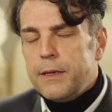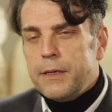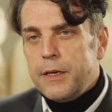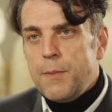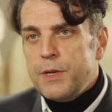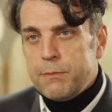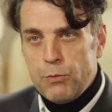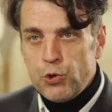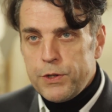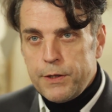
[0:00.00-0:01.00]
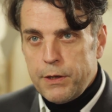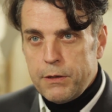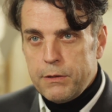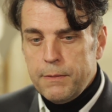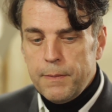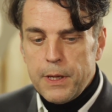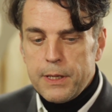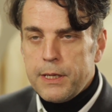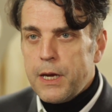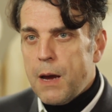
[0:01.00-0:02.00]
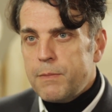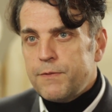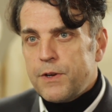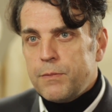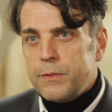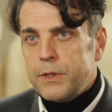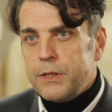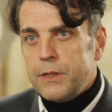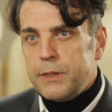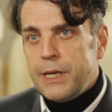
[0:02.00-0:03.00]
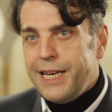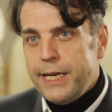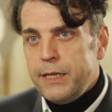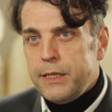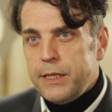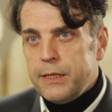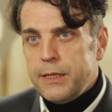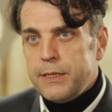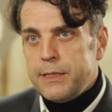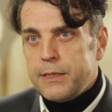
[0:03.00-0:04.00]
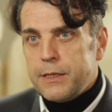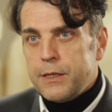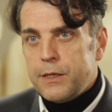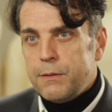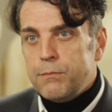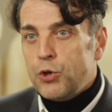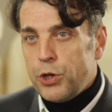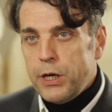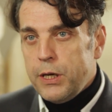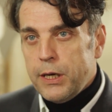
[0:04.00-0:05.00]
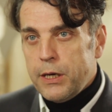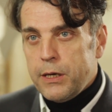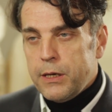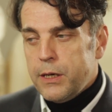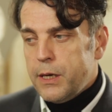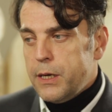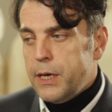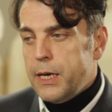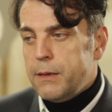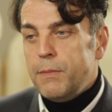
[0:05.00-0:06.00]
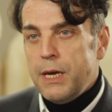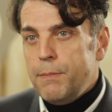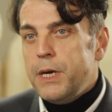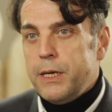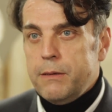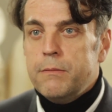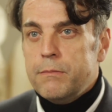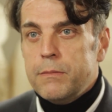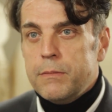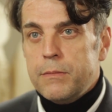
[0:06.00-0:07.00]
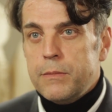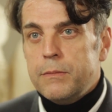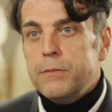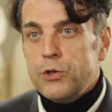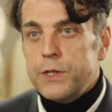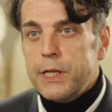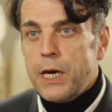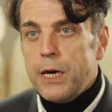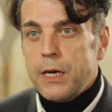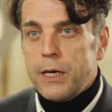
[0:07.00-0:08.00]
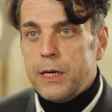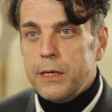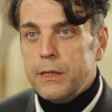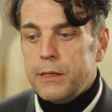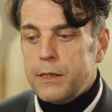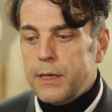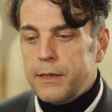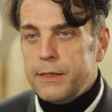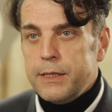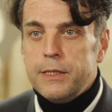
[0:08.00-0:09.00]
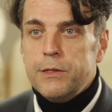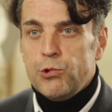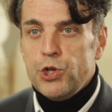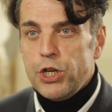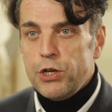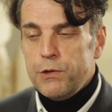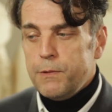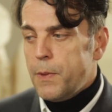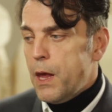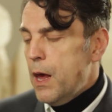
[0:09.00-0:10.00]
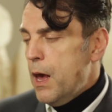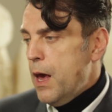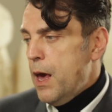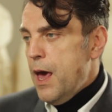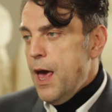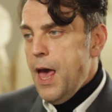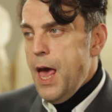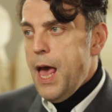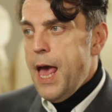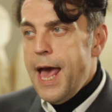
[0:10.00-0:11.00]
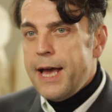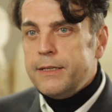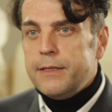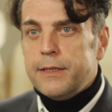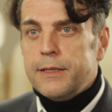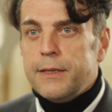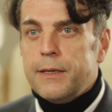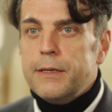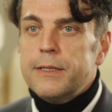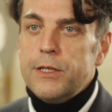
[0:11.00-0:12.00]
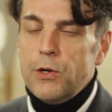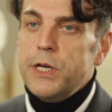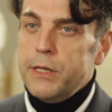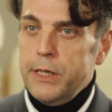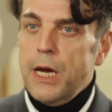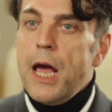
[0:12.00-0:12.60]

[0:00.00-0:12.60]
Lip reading: the name is mostro. It comes from the Latin, is monere, and maybe in mostrare, and this is to show. And so in the